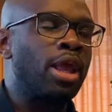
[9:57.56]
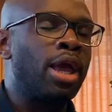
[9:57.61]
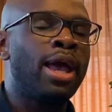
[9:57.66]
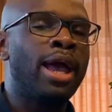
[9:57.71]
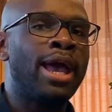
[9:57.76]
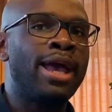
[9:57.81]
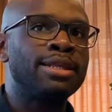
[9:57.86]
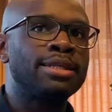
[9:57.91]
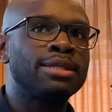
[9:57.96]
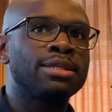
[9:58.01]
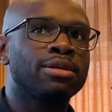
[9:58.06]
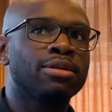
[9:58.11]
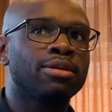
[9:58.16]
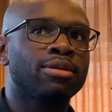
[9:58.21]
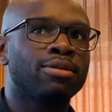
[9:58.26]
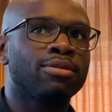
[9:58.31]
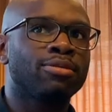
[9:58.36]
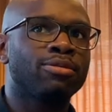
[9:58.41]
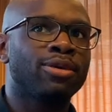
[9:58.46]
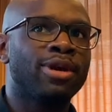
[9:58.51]
And
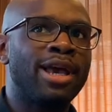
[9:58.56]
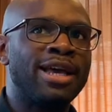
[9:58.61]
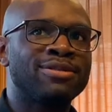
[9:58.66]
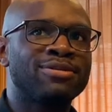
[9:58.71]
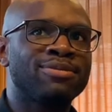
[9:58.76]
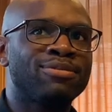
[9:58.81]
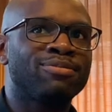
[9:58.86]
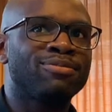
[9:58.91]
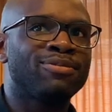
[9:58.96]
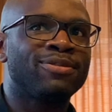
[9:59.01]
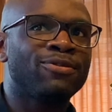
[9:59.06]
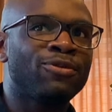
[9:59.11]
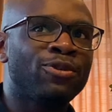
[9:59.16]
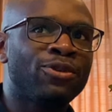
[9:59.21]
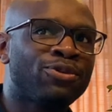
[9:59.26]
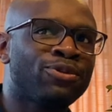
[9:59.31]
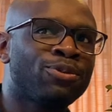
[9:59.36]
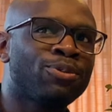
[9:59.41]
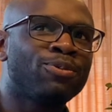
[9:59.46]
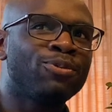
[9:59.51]
as
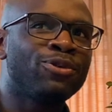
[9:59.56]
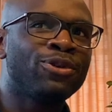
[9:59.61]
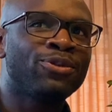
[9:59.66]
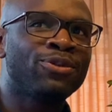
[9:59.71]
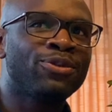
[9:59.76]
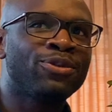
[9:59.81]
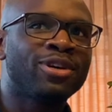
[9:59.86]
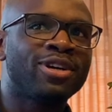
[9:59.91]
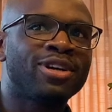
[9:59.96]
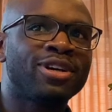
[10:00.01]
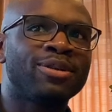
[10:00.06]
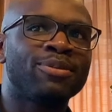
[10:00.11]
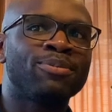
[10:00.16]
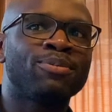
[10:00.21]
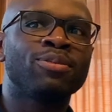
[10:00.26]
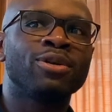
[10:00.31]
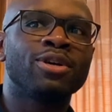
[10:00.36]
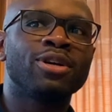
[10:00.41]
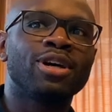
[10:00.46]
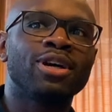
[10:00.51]
with with uh,
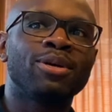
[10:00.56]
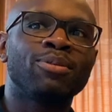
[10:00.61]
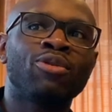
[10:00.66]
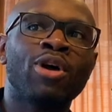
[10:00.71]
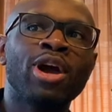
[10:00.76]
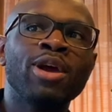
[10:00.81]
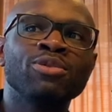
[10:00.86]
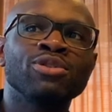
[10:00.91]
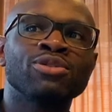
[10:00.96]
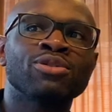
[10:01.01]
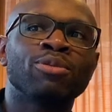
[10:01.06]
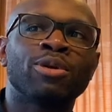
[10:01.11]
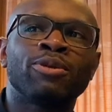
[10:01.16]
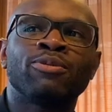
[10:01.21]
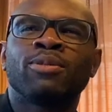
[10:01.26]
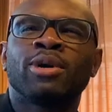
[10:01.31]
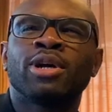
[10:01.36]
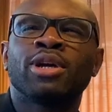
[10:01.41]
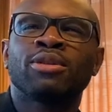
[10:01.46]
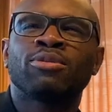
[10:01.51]
uh, primary school, with
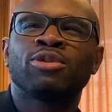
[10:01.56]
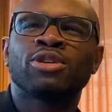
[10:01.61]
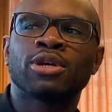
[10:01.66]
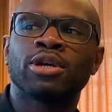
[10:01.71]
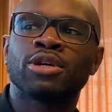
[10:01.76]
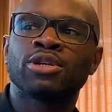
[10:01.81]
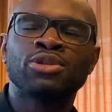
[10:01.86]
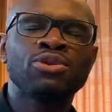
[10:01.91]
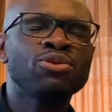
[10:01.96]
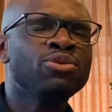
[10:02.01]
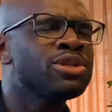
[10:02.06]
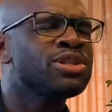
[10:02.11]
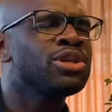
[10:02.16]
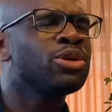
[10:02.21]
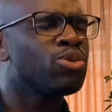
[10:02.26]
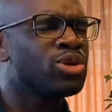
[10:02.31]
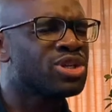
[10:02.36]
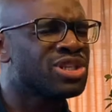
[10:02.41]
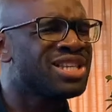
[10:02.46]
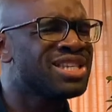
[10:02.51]
my uh, students, it
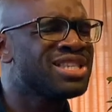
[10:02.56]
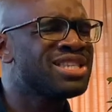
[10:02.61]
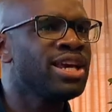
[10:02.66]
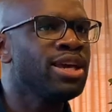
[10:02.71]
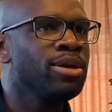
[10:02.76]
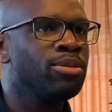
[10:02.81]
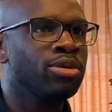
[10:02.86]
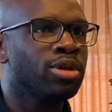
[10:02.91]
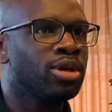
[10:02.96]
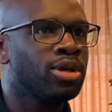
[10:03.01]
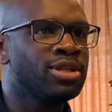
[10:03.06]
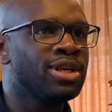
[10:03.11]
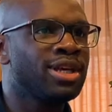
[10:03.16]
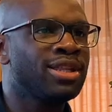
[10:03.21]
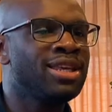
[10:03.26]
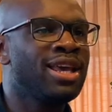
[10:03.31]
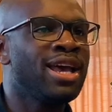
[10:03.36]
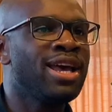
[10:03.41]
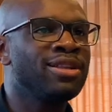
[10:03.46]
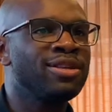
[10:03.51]
was the same, because at
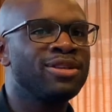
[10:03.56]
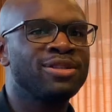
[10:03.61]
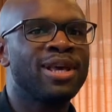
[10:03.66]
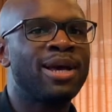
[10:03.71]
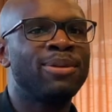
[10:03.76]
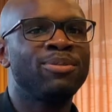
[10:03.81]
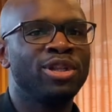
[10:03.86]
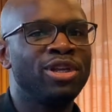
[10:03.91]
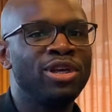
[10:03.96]
the end, it's, I mean,